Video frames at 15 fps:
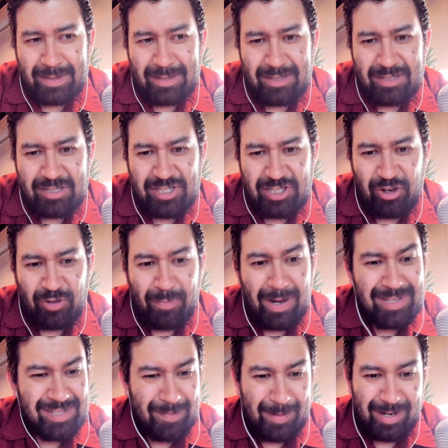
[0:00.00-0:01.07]
shared
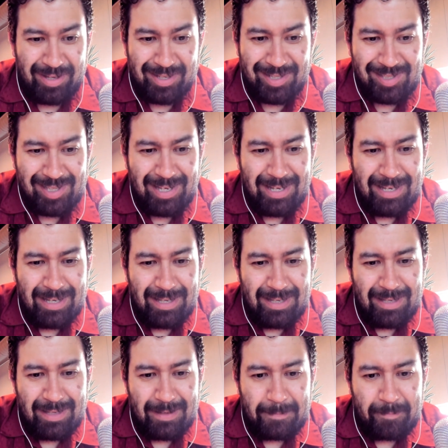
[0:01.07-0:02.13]
my sentiment on this.
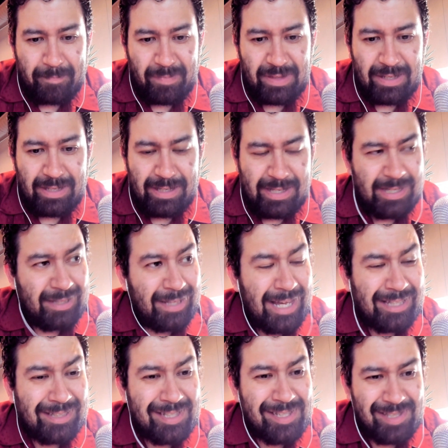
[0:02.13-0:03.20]
He
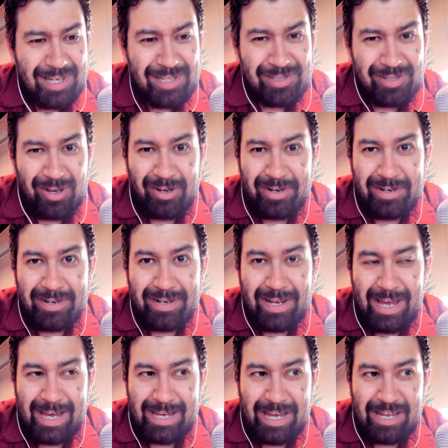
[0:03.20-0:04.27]
likely stays on an
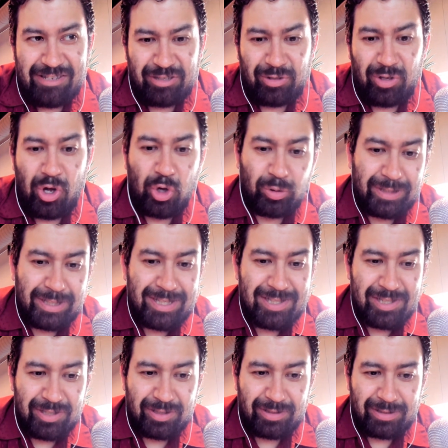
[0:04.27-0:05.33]
AHL-only
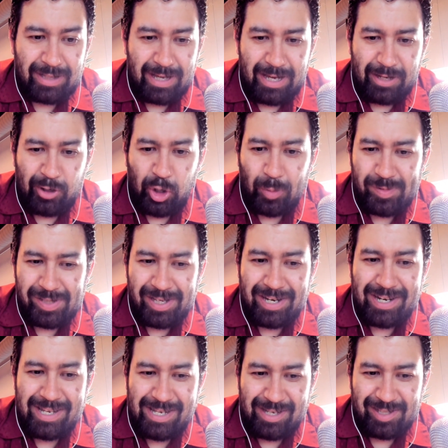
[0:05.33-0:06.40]
deal and hopes to get
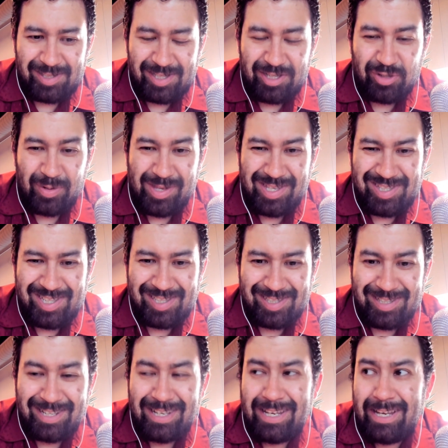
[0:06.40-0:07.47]
an ELC during the
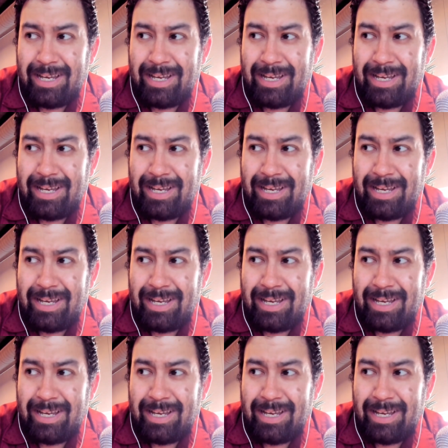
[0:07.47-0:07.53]
season.